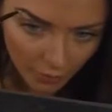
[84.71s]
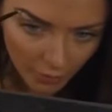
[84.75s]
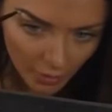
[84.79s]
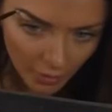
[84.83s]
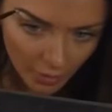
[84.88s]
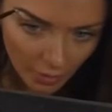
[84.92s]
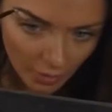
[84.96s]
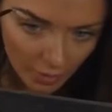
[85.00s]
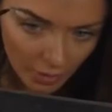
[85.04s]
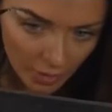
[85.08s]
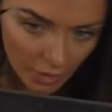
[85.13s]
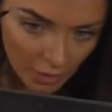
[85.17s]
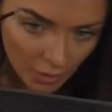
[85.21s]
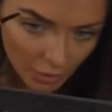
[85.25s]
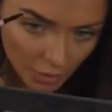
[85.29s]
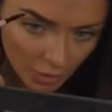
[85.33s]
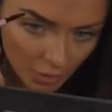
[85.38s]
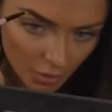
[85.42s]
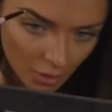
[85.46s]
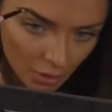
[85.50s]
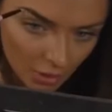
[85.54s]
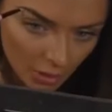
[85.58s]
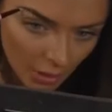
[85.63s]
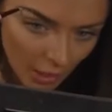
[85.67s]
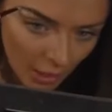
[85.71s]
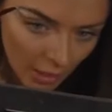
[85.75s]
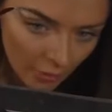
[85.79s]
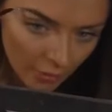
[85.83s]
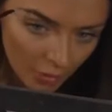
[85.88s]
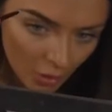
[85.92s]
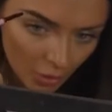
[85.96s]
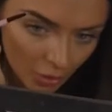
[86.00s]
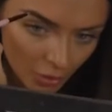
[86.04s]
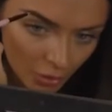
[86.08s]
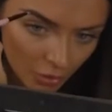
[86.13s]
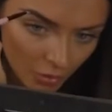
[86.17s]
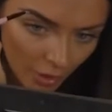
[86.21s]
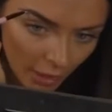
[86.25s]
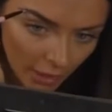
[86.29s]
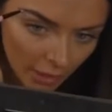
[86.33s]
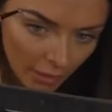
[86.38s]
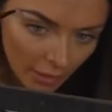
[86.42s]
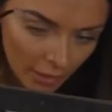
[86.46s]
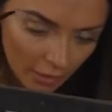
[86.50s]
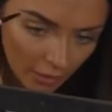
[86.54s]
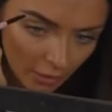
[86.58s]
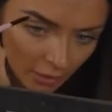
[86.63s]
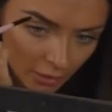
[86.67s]
And literally just carry on
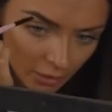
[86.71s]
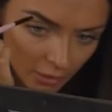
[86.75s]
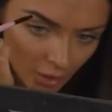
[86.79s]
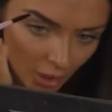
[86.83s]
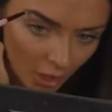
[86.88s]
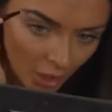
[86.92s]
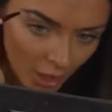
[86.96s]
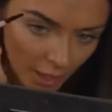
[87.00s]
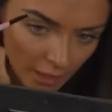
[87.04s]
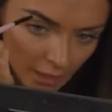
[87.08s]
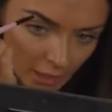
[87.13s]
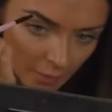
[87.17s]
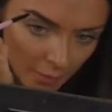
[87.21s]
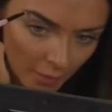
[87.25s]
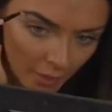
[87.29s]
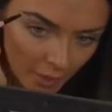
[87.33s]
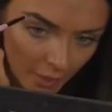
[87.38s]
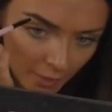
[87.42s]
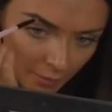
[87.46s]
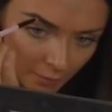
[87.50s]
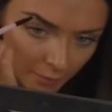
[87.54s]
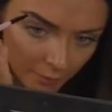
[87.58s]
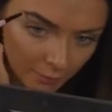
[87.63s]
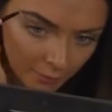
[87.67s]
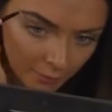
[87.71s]
dragging a tiny bit.